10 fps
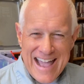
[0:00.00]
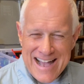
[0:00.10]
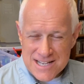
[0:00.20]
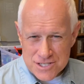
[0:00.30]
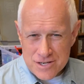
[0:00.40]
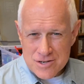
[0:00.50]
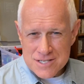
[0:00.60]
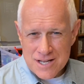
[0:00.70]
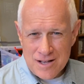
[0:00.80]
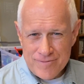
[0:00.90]
Ask
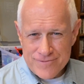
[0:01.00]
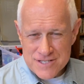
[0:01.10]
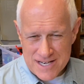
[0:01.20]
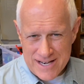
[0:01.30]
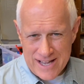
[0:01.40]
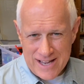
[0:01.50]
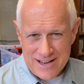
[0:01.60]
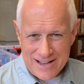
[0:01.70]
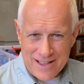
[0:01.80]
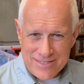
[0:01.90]
yourself
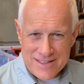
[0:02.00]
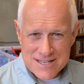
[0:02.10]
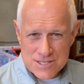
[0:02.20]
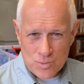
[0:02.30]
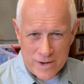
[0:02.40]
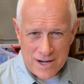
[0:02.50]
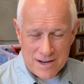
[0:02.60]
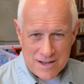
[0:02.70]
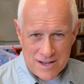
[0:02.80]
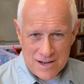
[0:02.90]
today and this week,